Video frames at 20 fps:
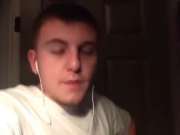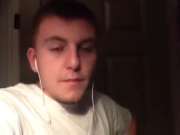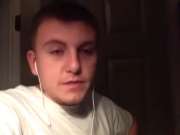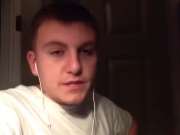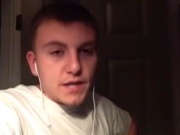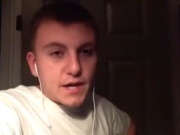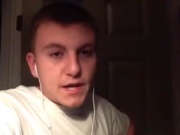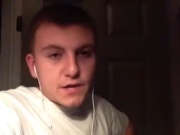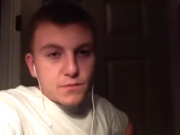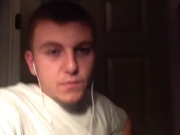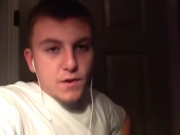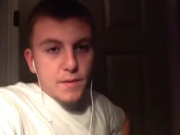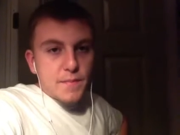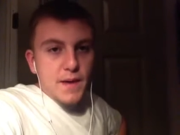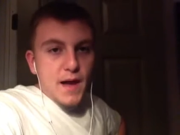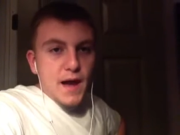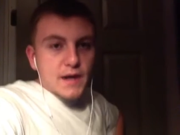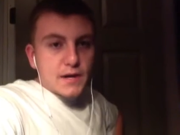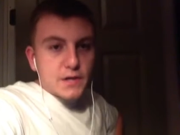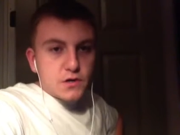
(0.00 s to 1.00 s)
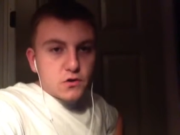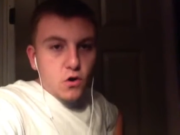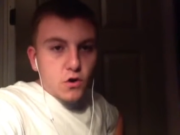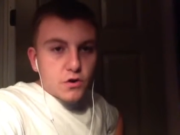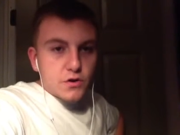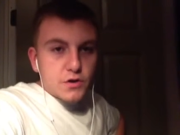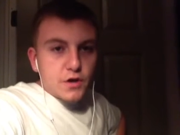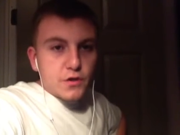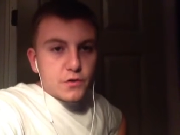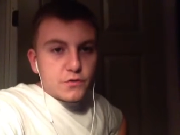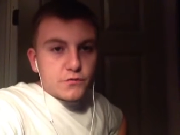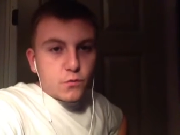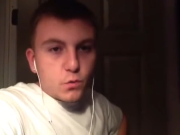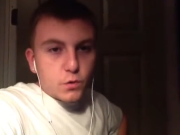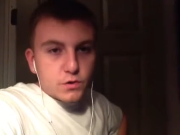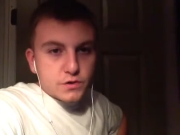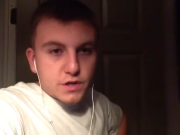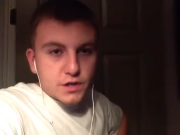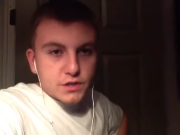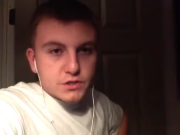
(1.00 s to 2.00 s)
But then he went back and he caught another
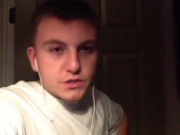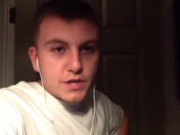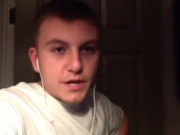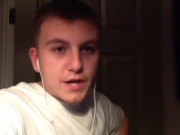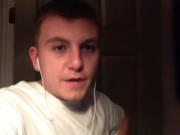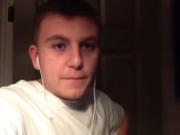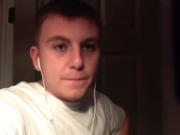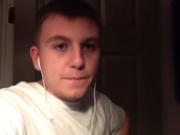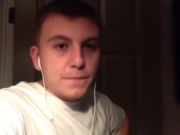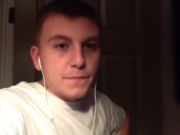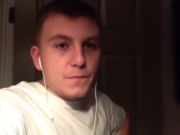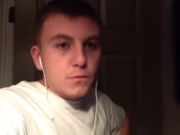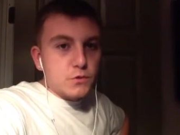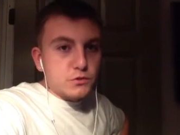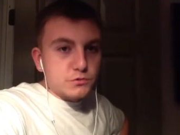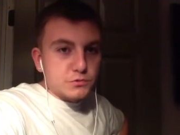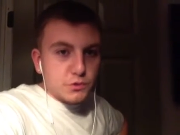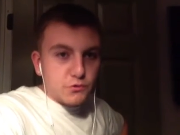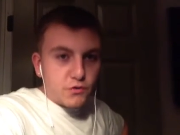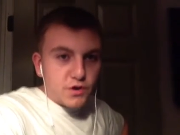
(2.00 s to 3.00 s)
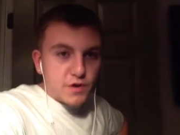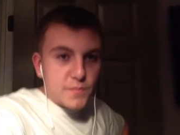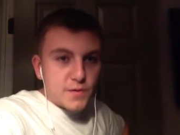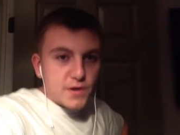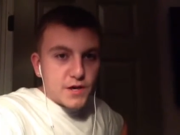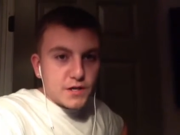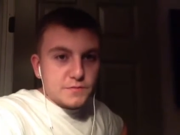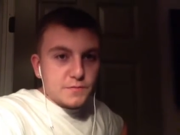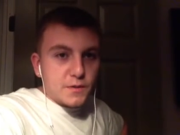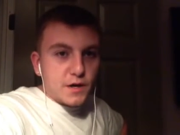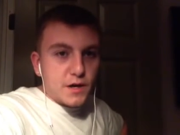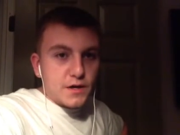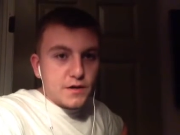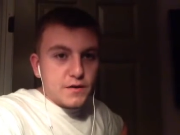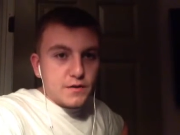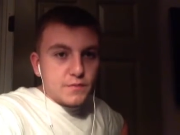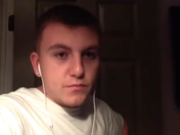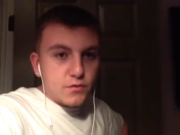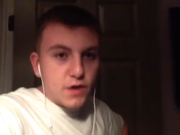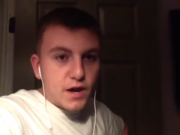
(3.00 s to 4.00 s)
four touchdown, which was a great pass
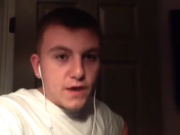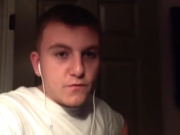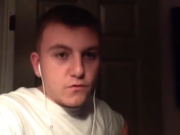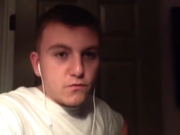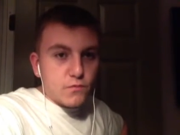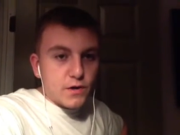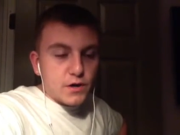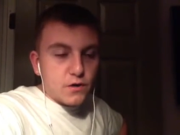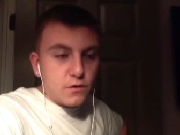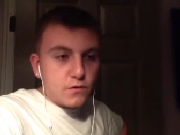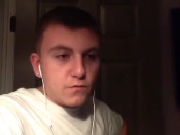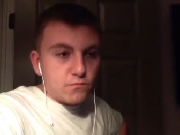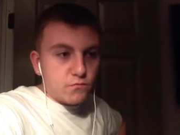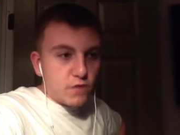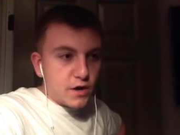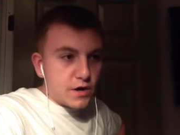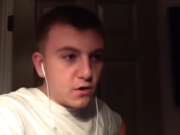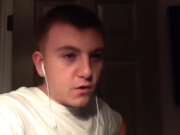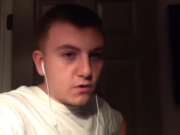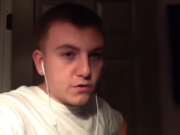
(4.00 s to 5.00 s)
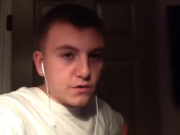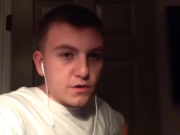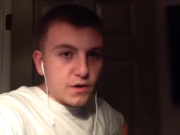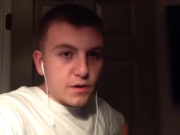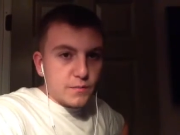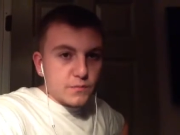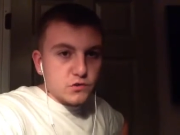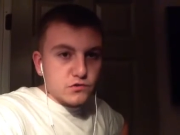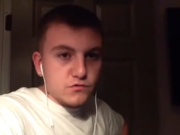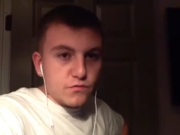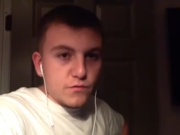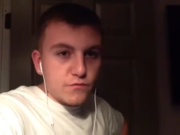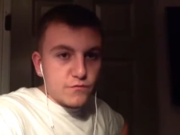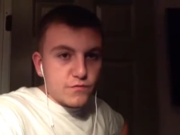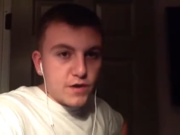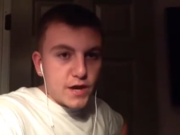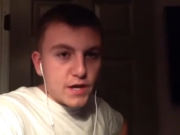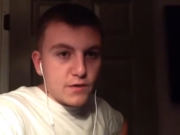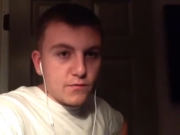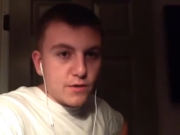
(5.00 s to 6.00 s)
by Bradford, right on right on the numbers,
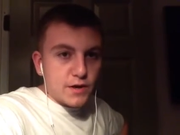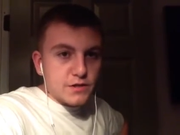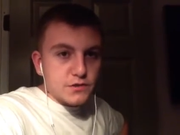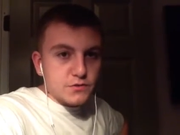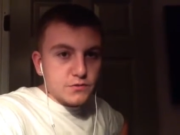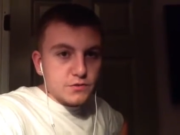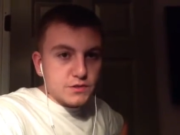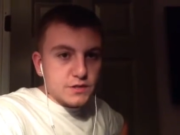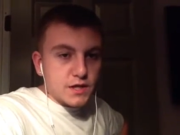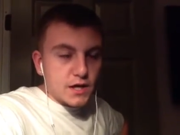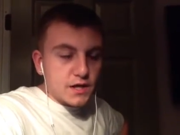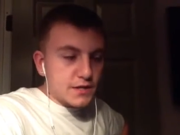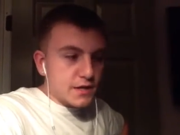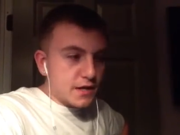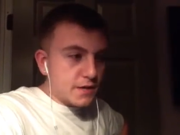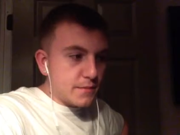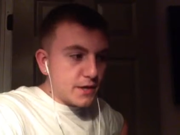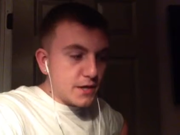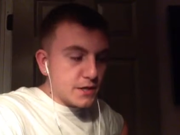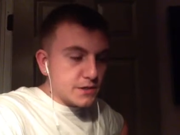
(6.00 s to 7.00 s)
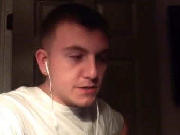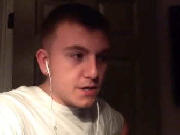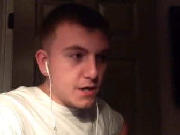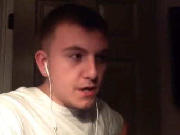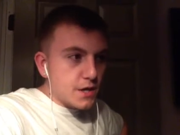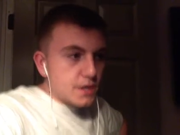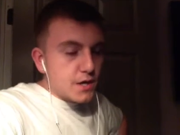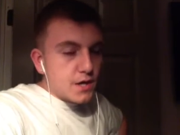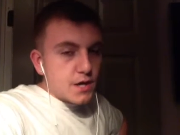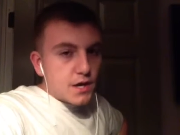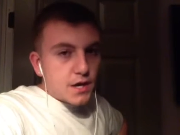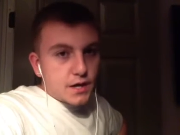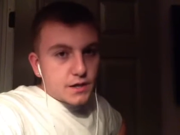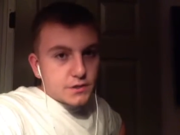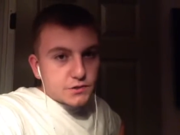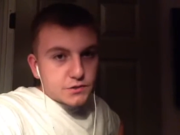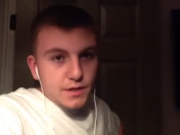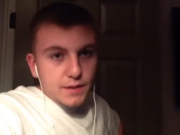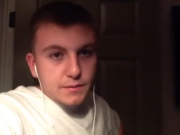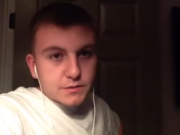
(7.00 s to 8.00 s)
fade right into his goddamn hands. Uh,
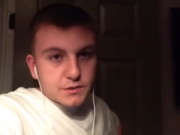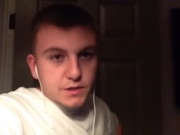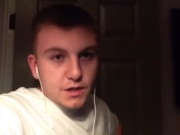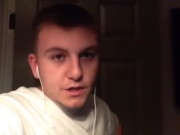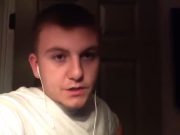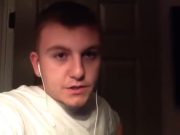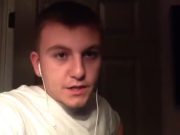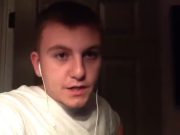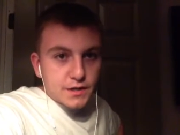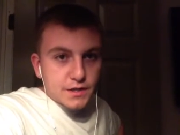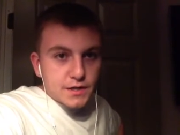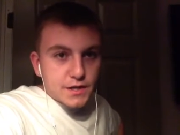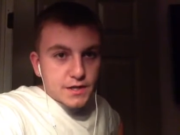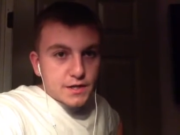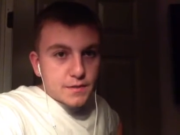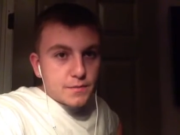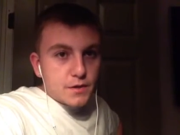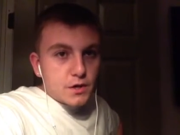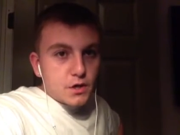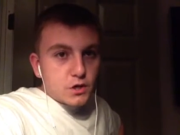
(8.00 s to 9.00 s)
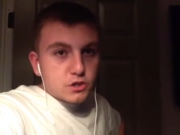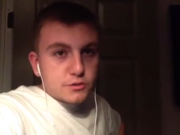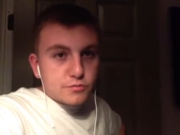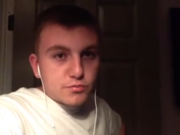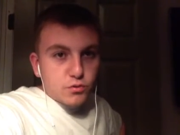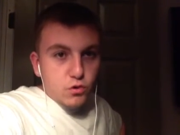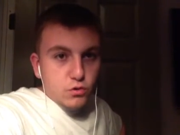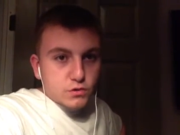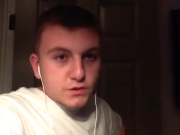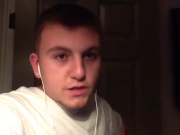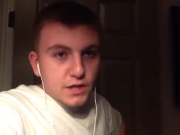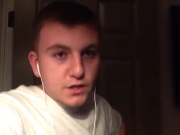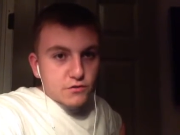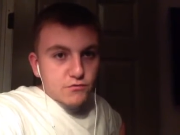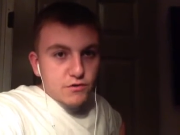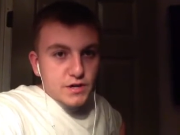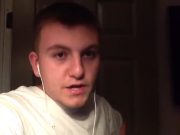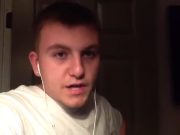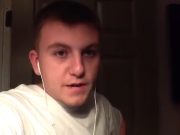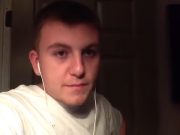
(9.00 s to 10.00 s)
so that was a touchdown to him. Sproles had a
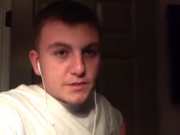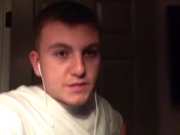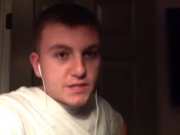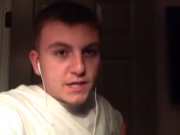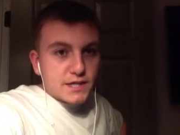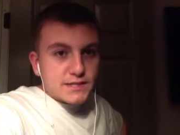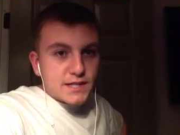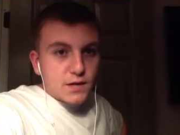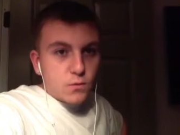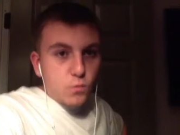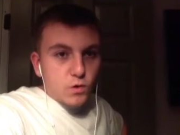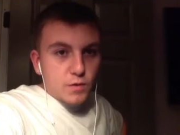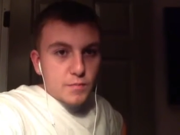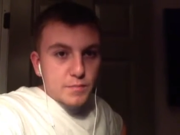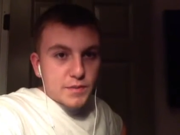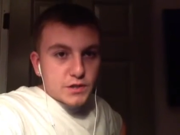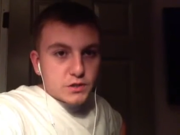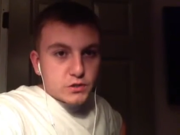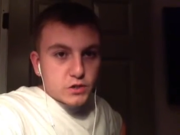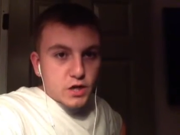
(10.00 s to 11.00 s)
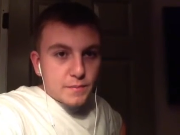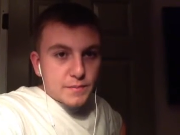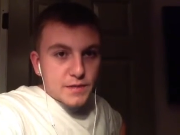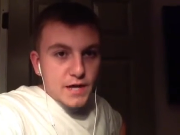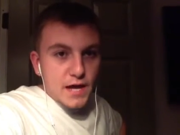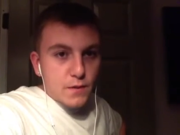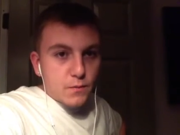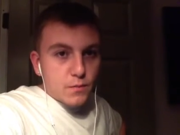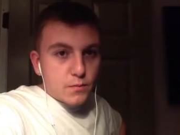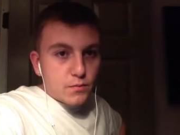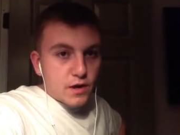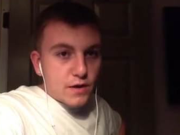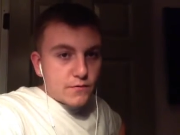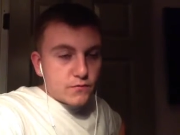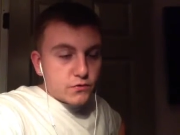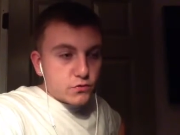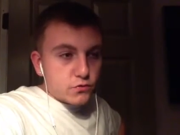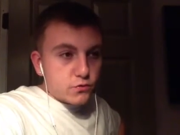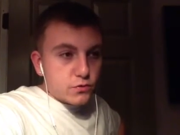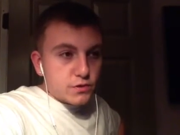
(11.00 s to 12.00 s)
great game besides that one big drop he had when
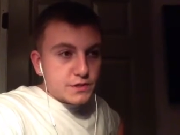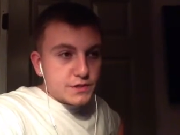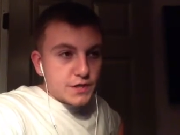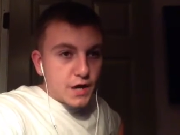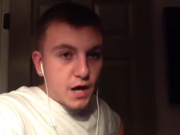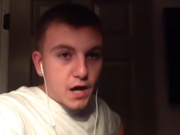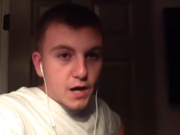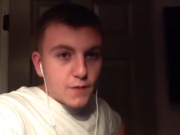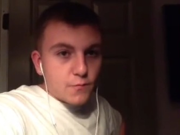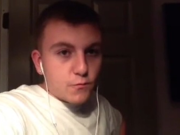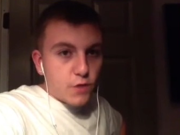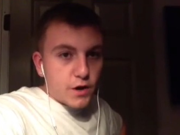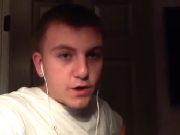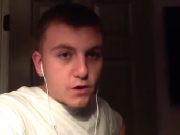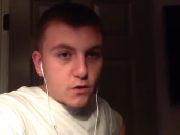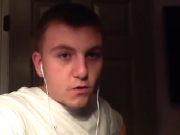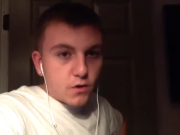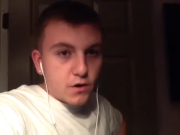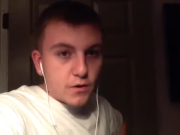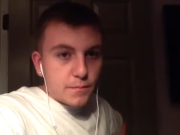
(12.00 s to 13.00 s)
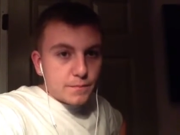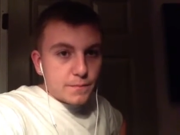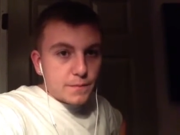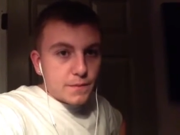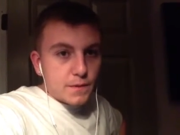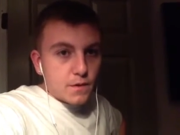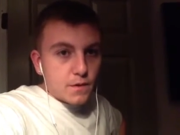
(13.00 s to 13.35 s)
Bradford threw a dime right on him